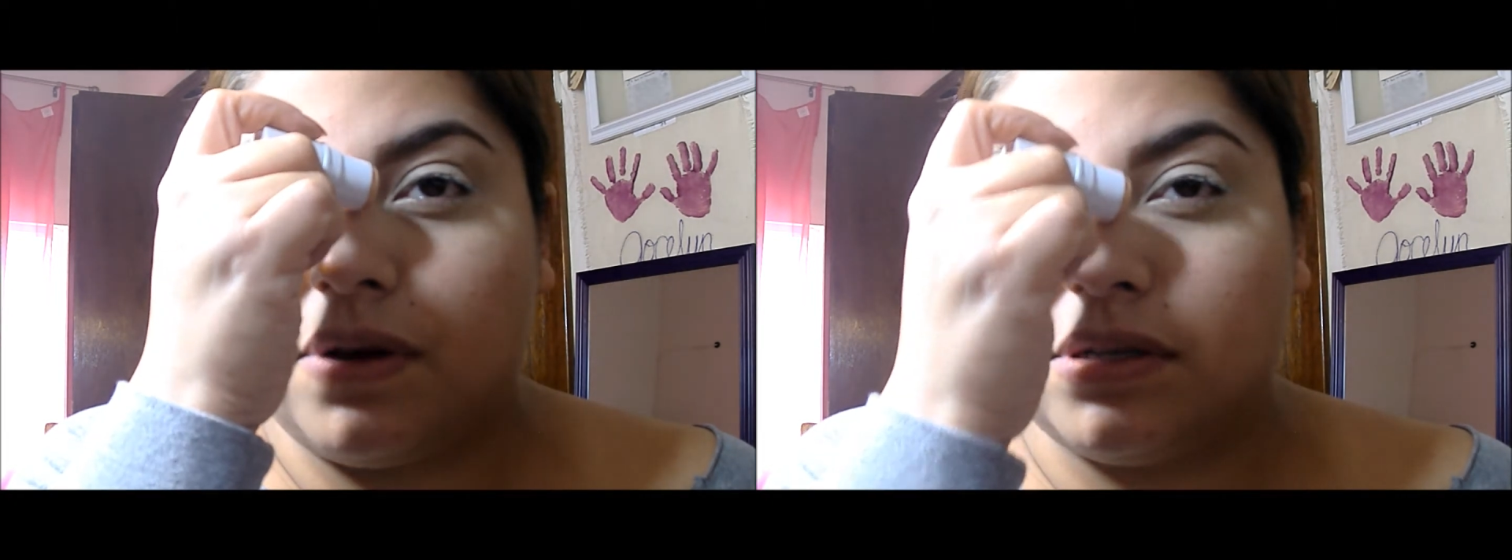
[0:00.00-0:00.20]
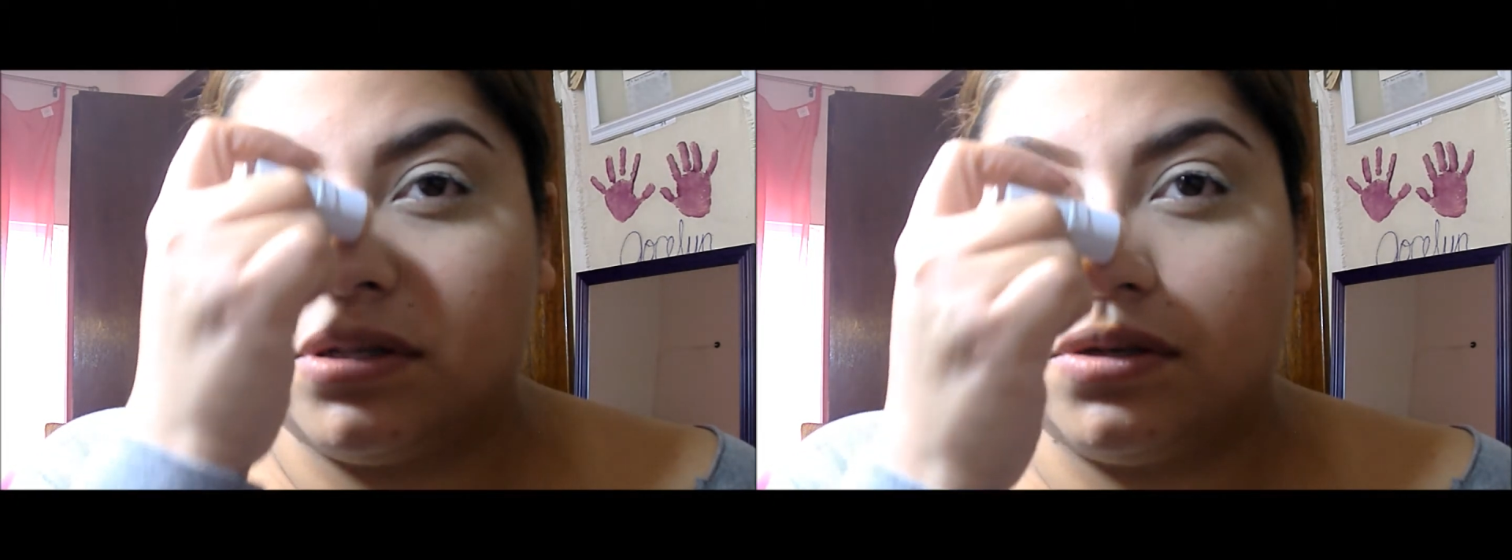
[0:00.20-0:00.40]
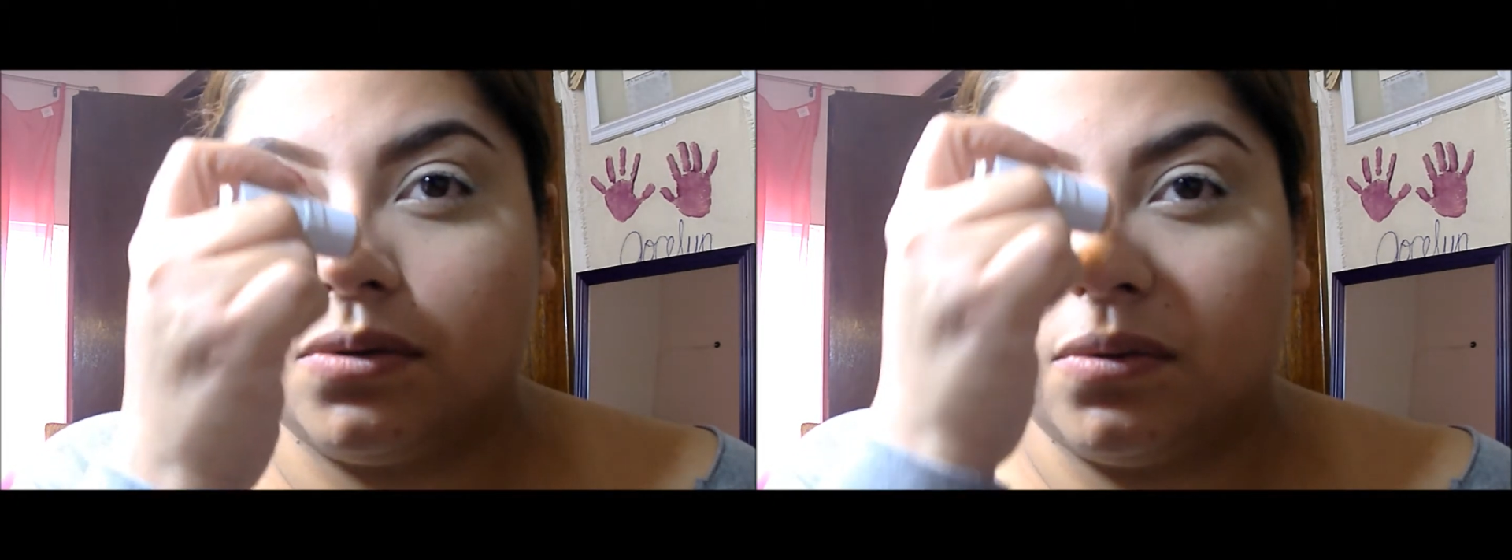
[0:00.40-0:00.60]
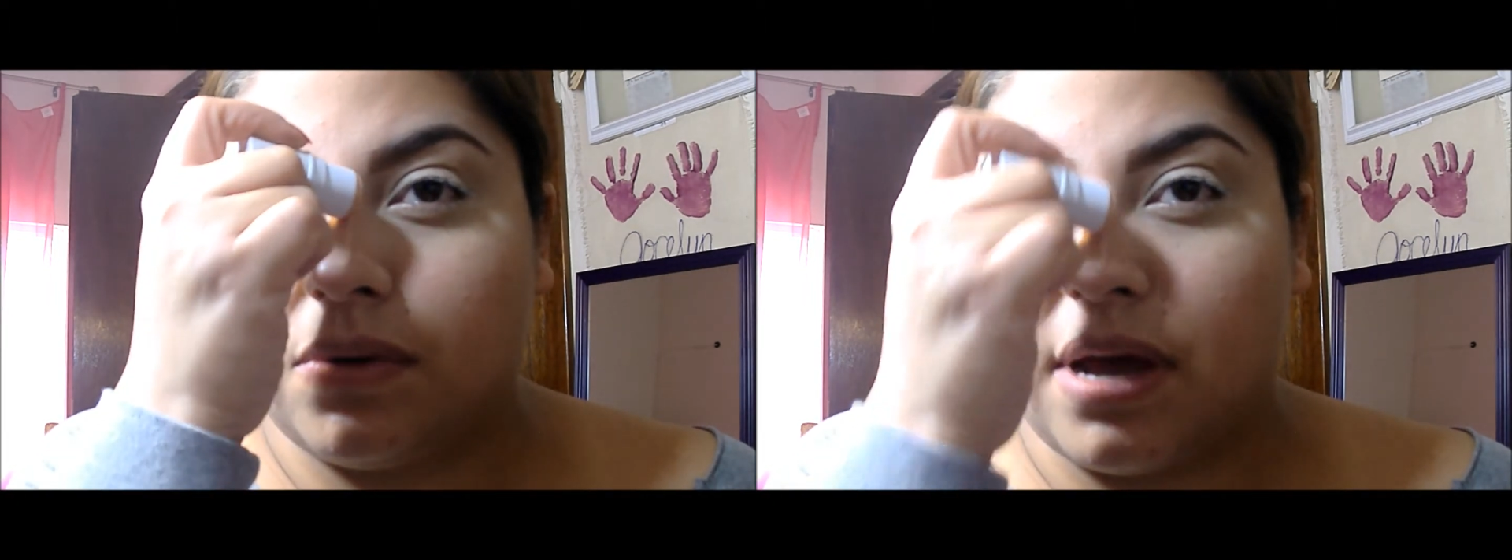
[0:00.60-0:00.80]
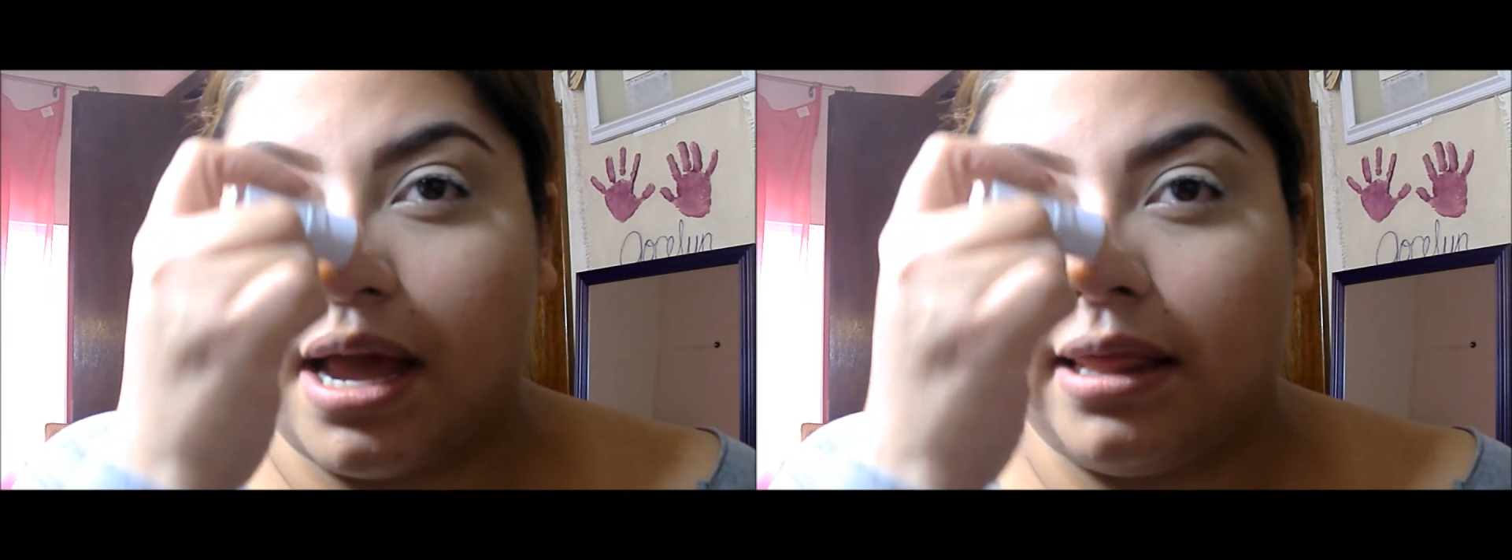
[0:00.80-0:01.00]
one
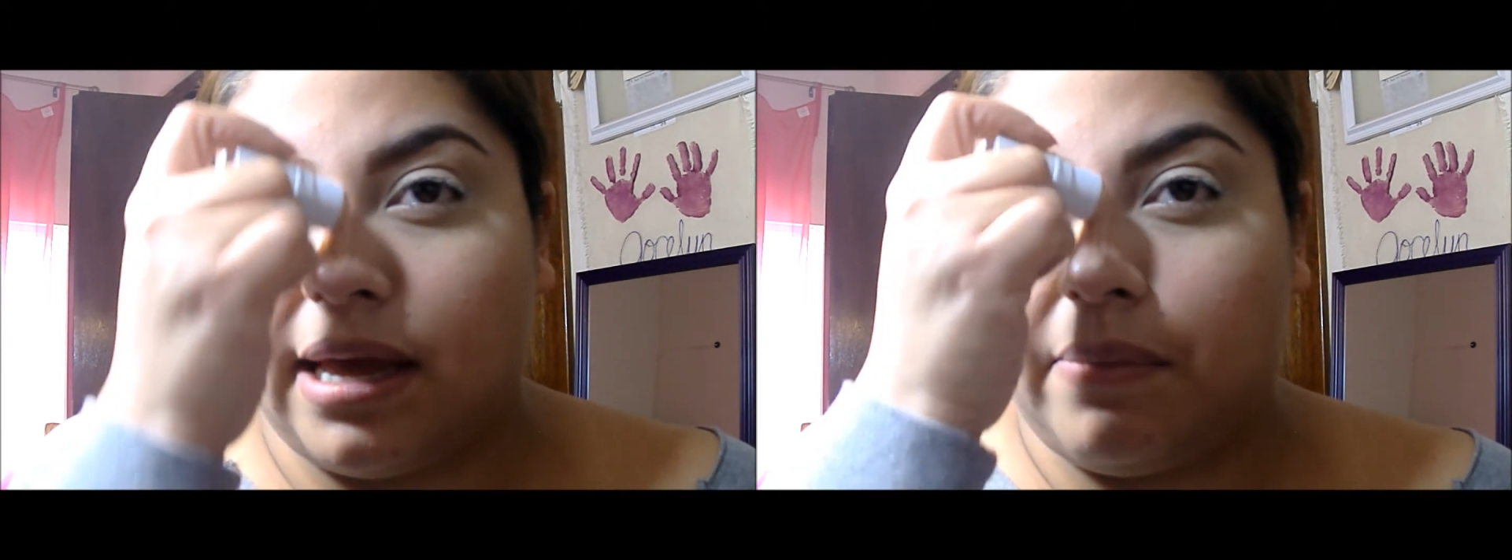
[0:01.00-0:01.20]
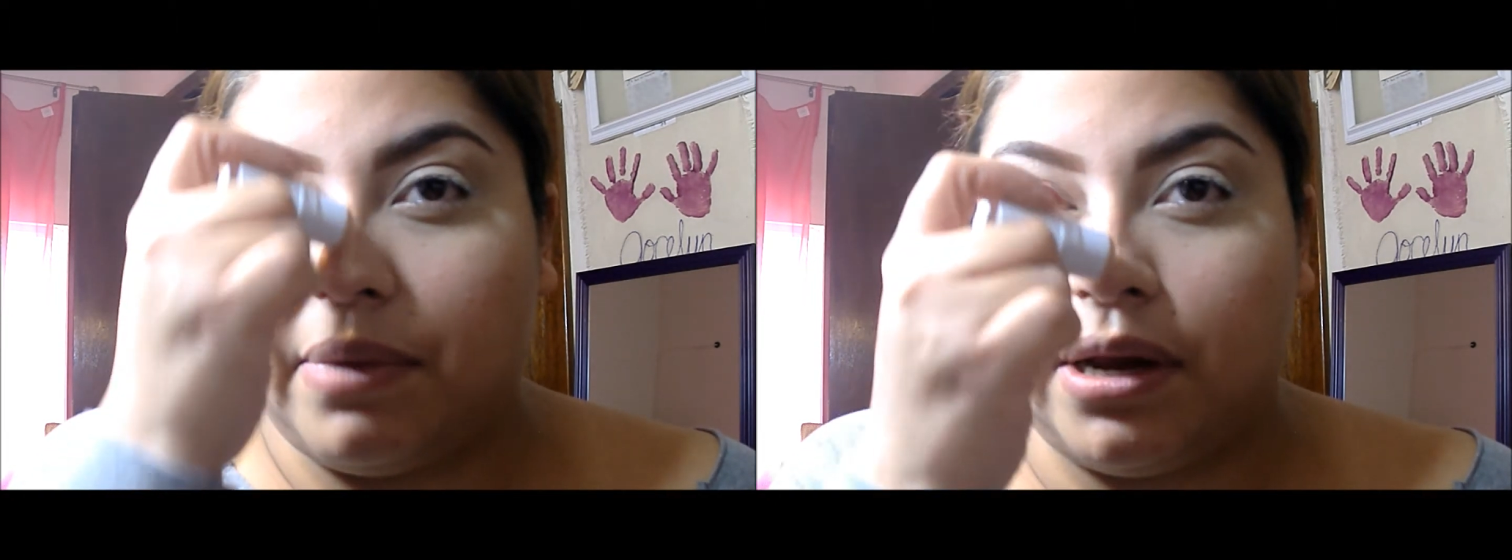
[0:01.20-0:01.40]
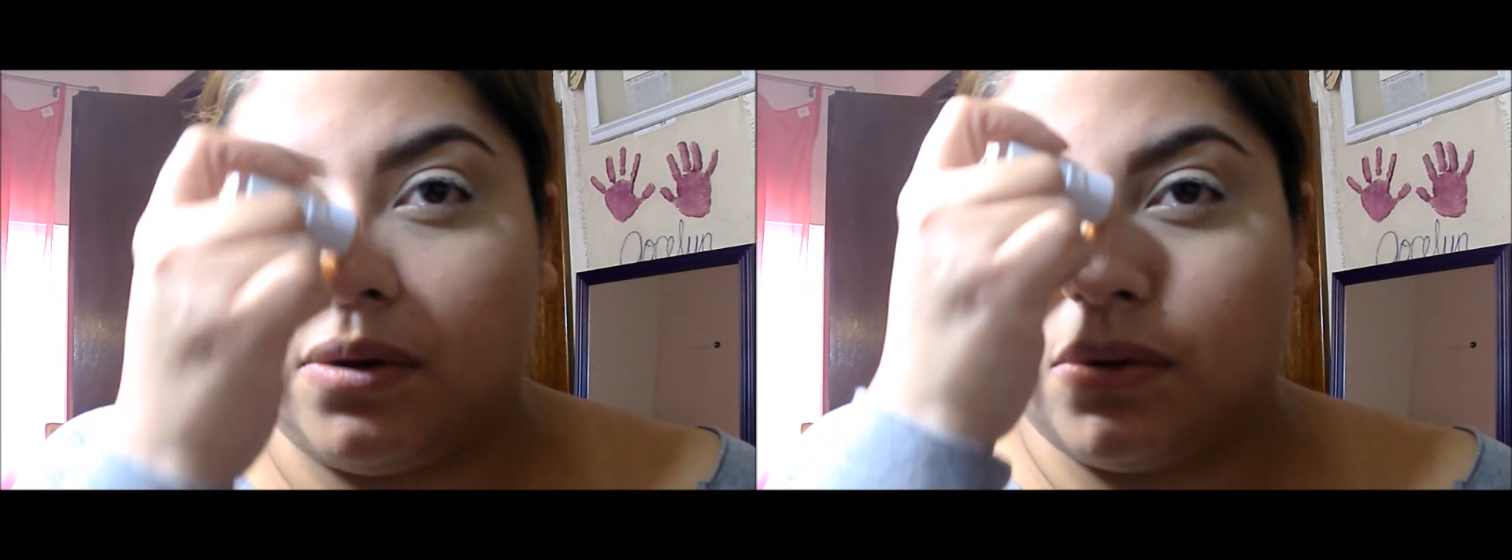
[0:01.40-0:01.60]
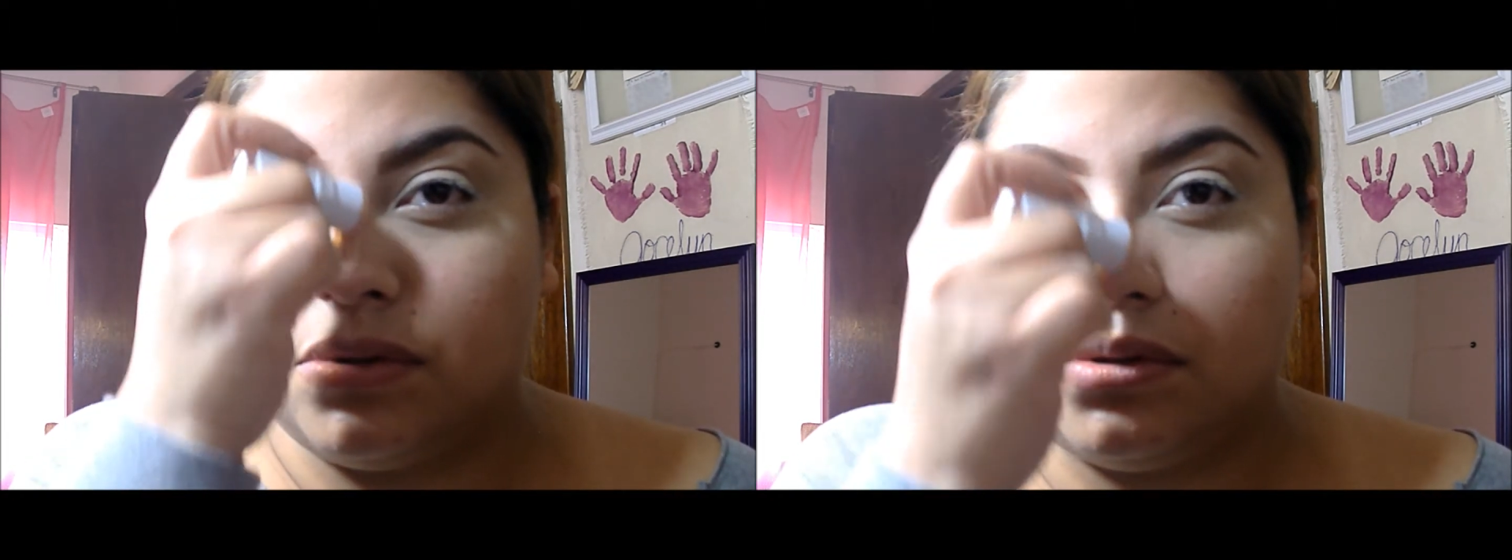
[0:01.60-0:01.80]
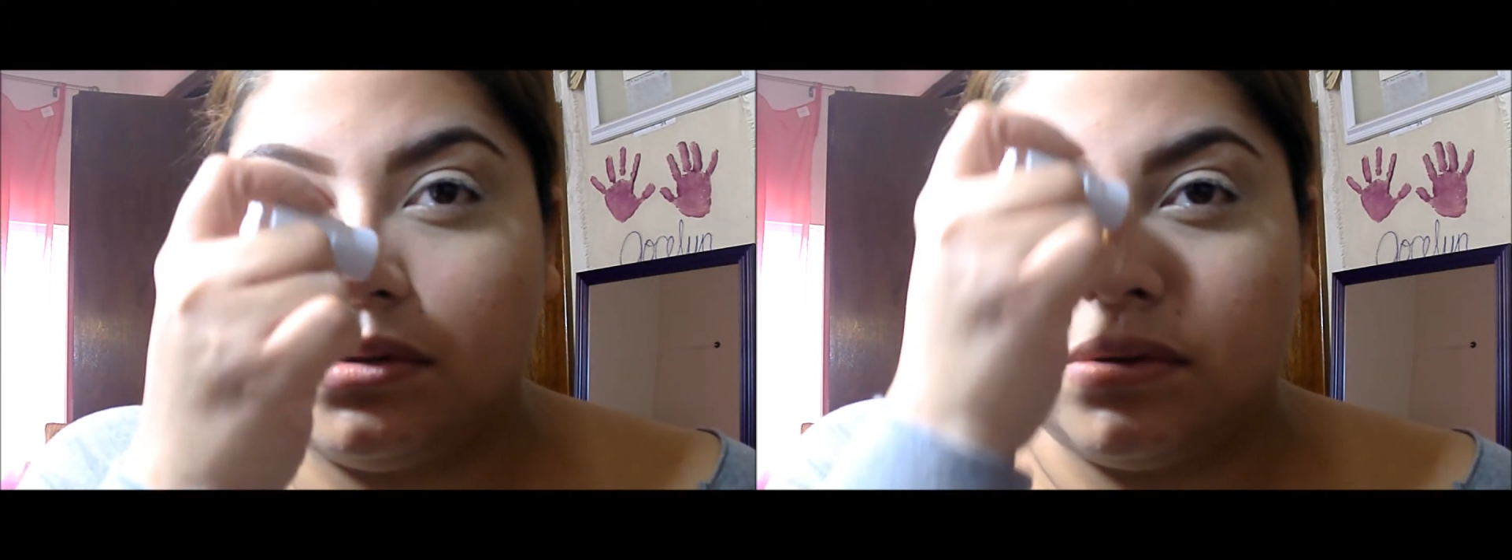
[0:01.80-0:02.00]
to highlight my
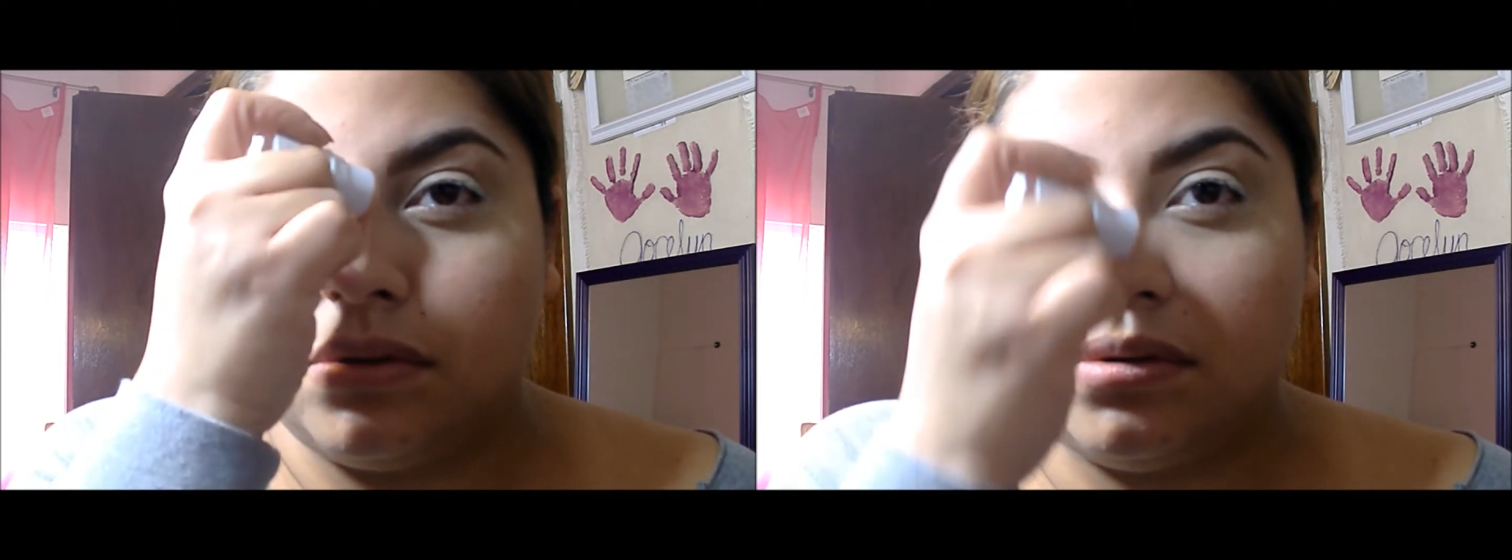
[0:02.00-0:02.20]
nose,